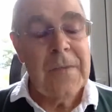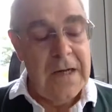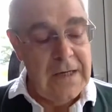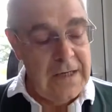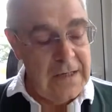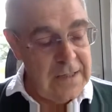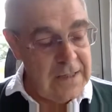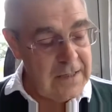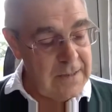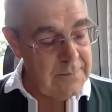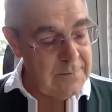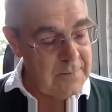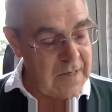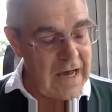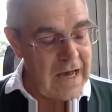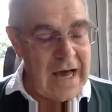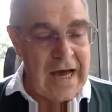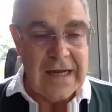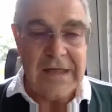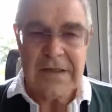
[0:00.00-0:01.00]

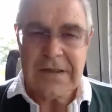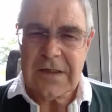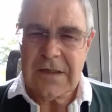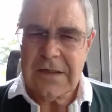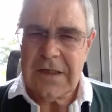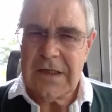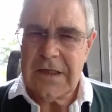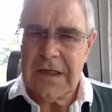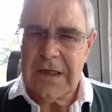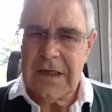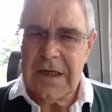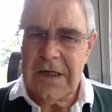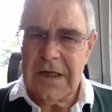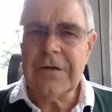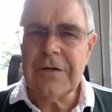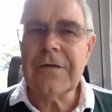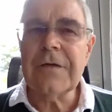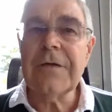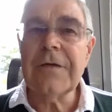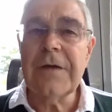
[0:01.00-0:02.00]
And
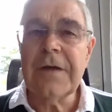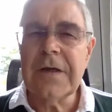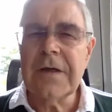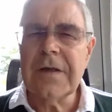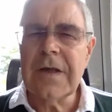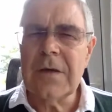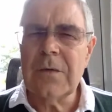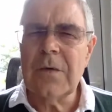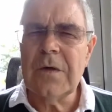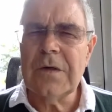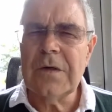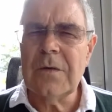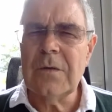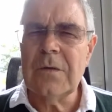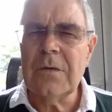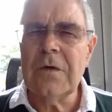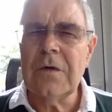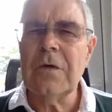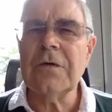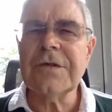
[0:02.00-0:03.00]
another thing that we
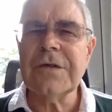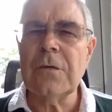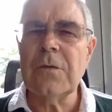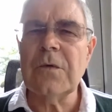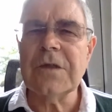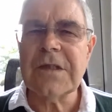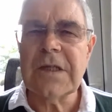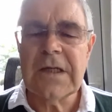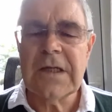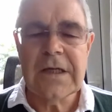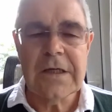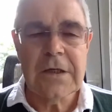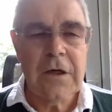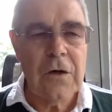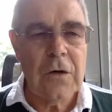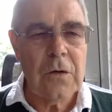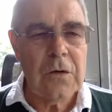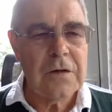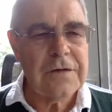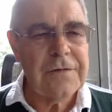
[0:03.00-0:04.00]
also want to let
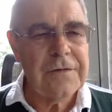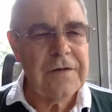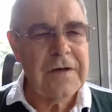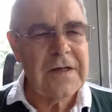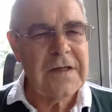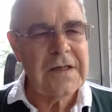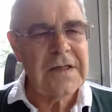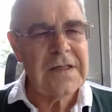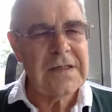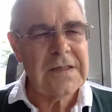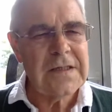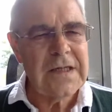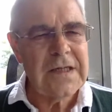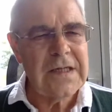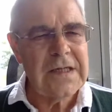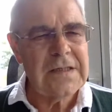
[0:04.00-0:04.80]
go of is